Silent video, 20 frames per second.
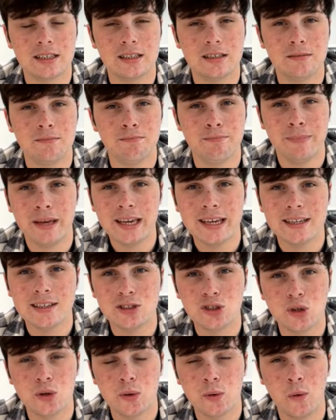me
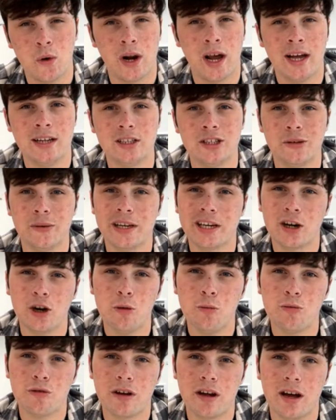doing what I do in
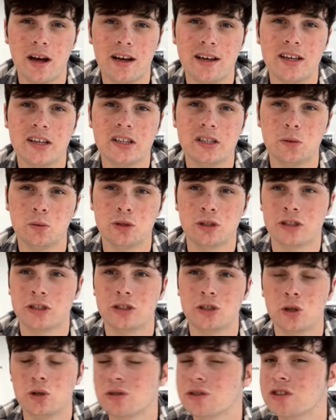Cumbria. There was
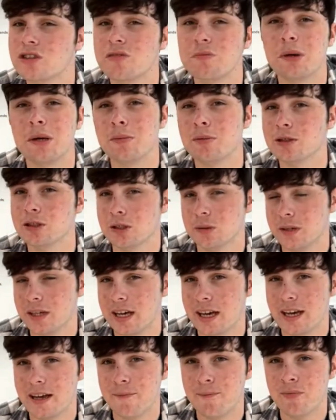tons of people doing
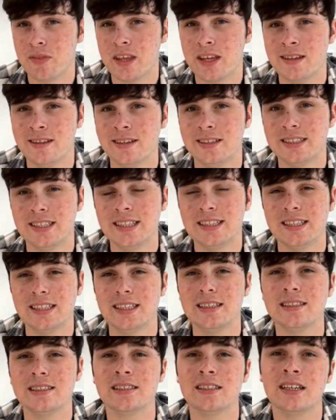it in the
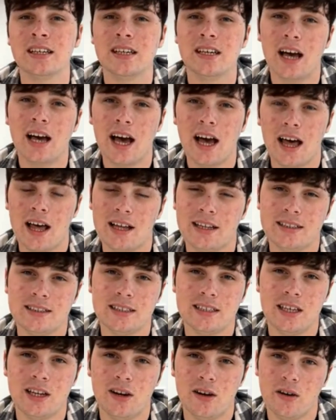cities and,
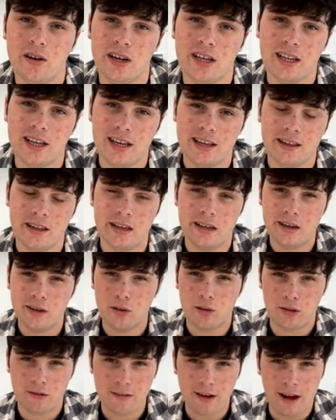in
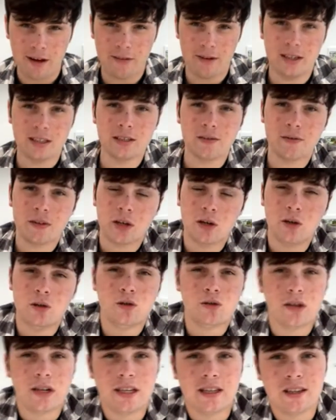other areas of the
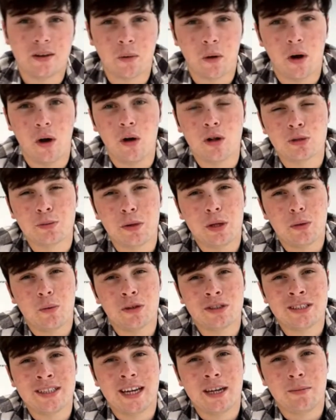country, in the world, but there
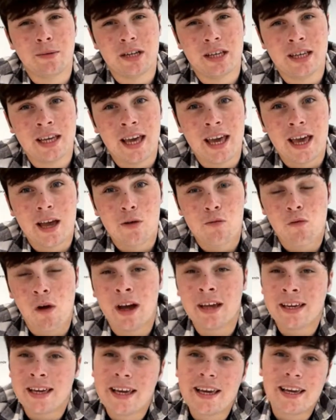wasn't anybody
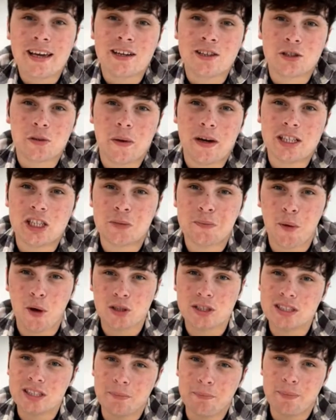right here. So I
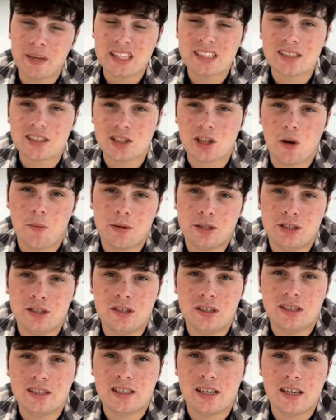spotted a business
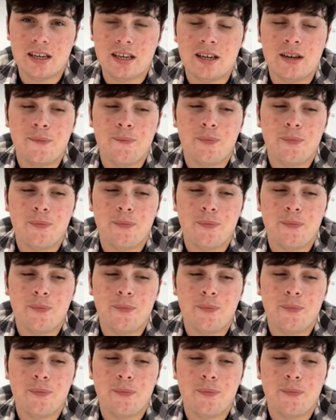opportunity